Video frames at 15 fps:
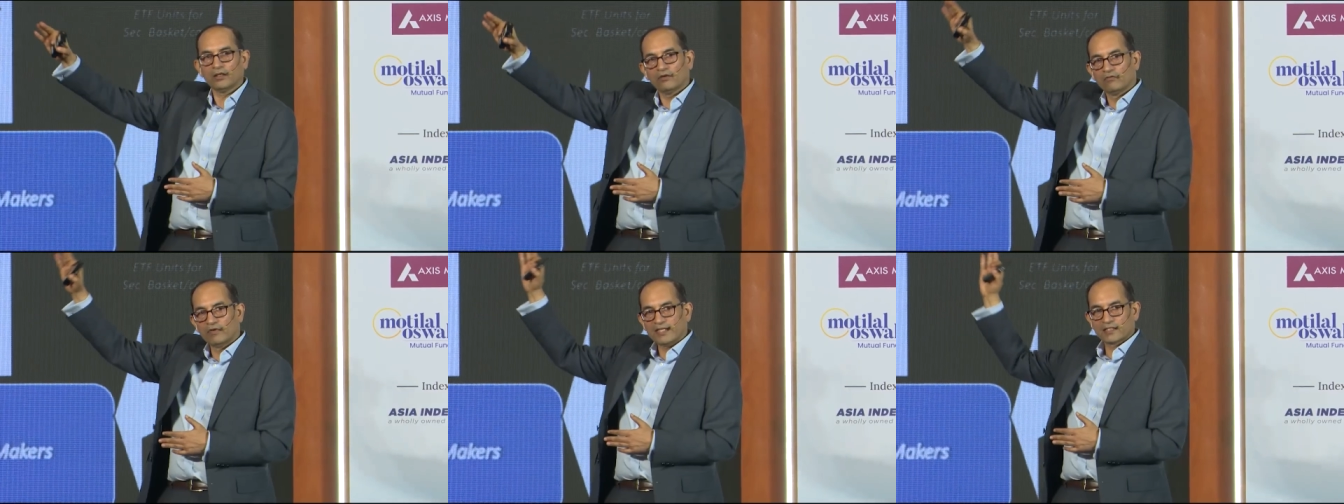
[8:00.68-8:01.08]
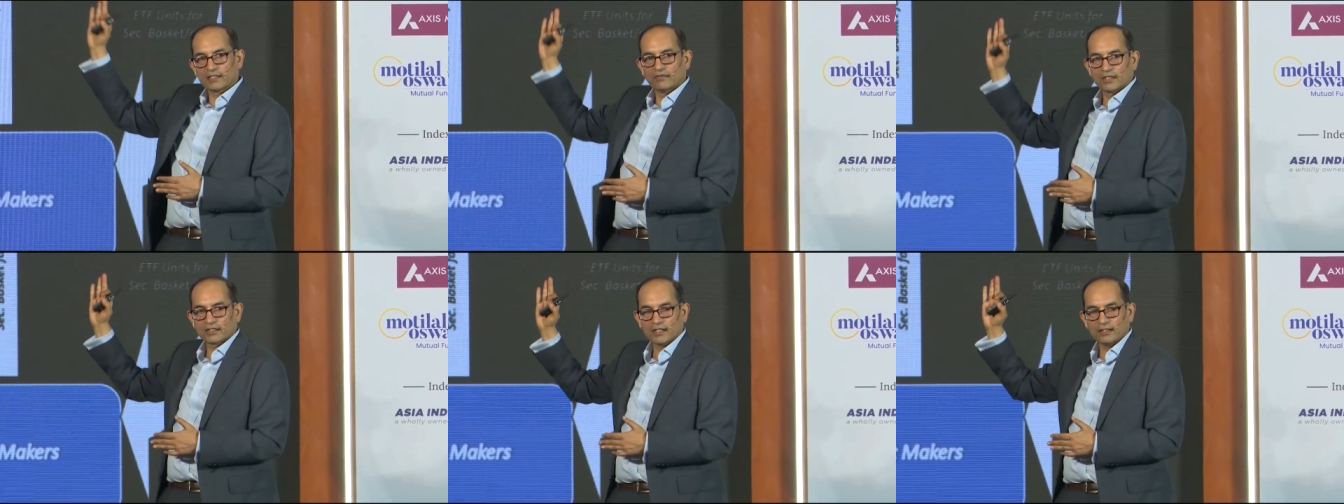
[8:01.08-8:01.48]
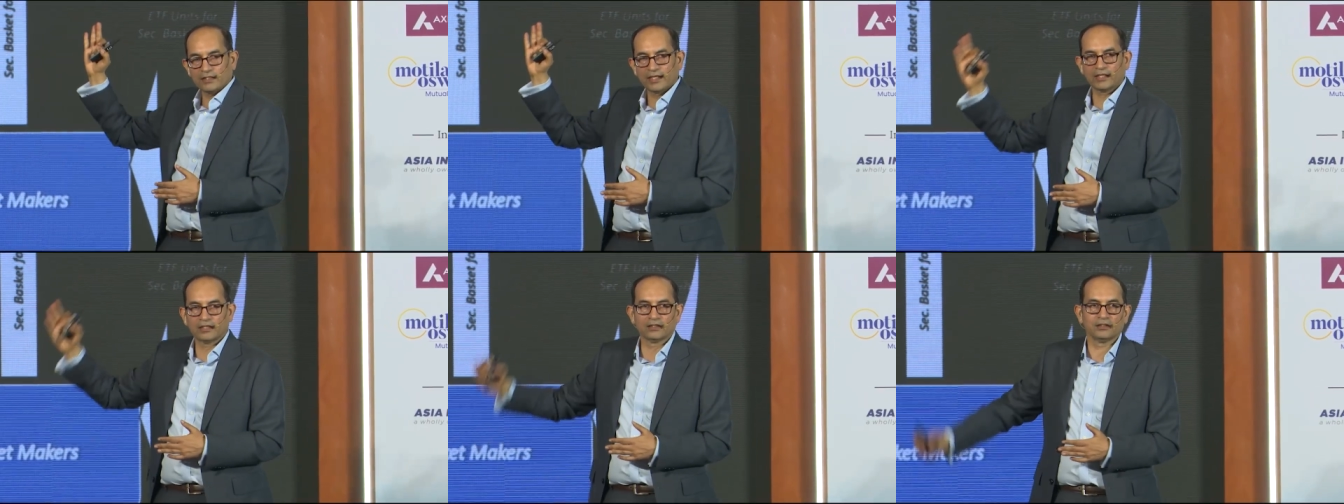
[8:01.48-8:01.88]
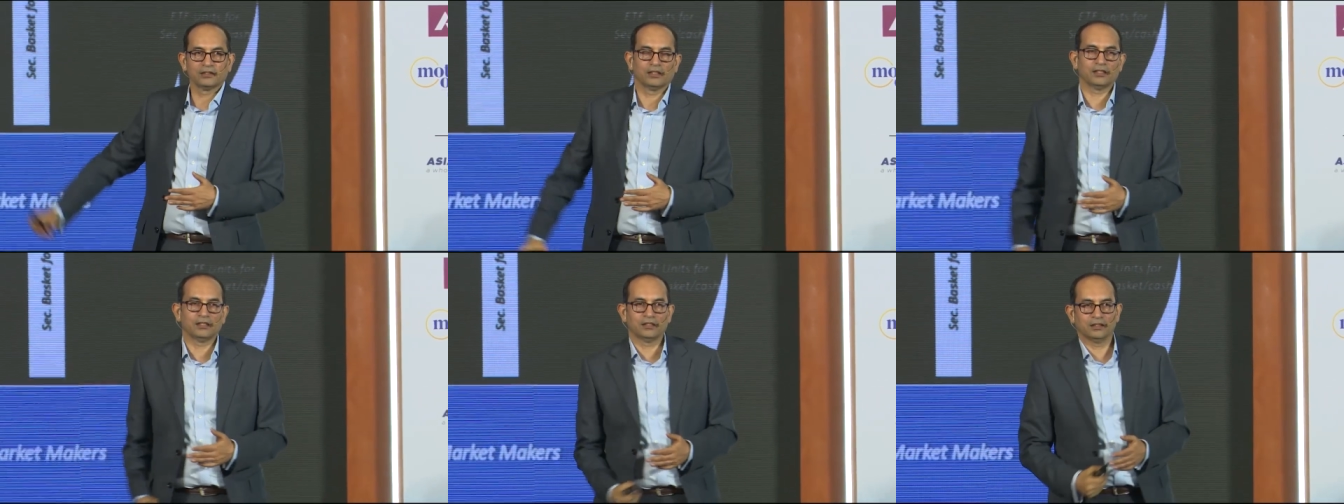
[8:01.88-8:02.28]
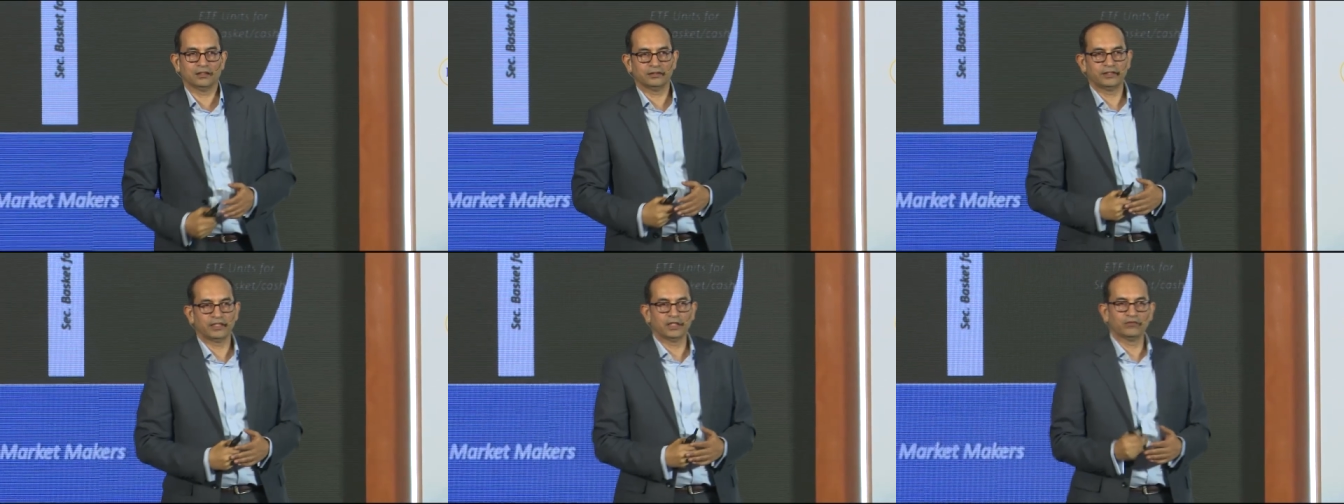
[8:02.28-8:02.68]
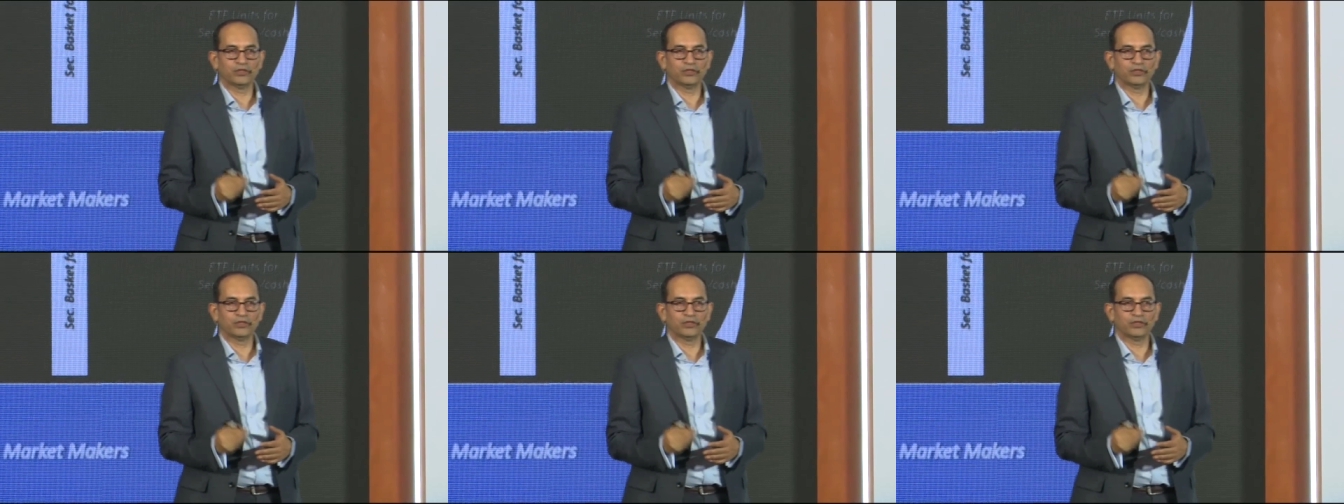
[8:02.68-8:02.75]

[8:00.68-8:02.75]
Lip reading: vice versa, they can deliver